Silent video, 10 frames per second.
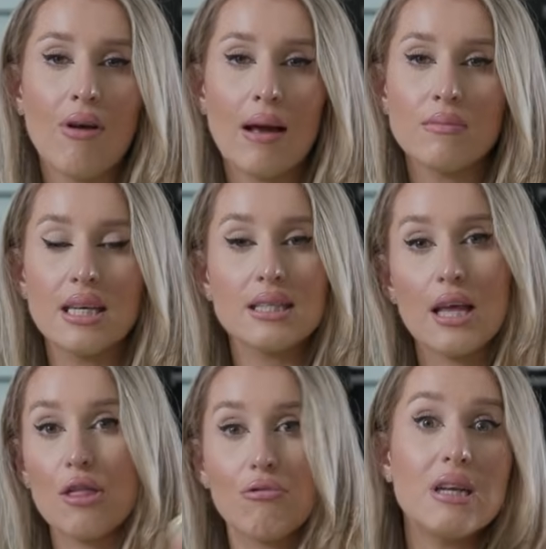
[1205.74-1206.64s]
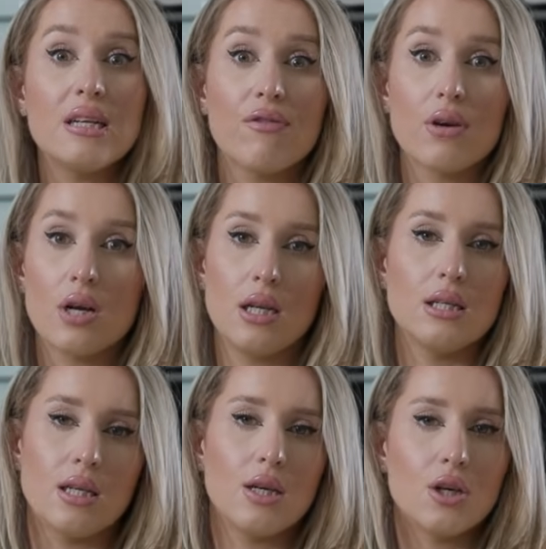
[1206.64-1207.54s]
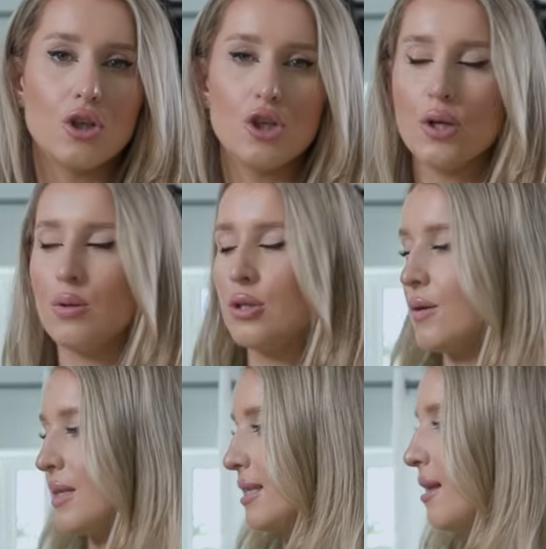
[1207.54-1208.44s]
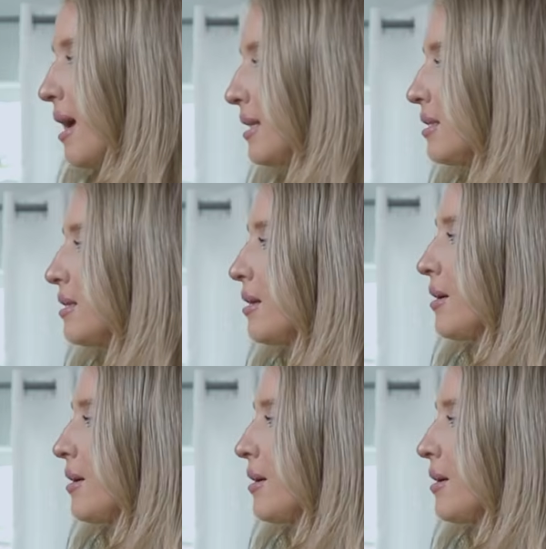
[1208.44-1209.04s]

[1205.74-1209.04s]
grams. That's like 3 different colors that you can choose. So it's nice.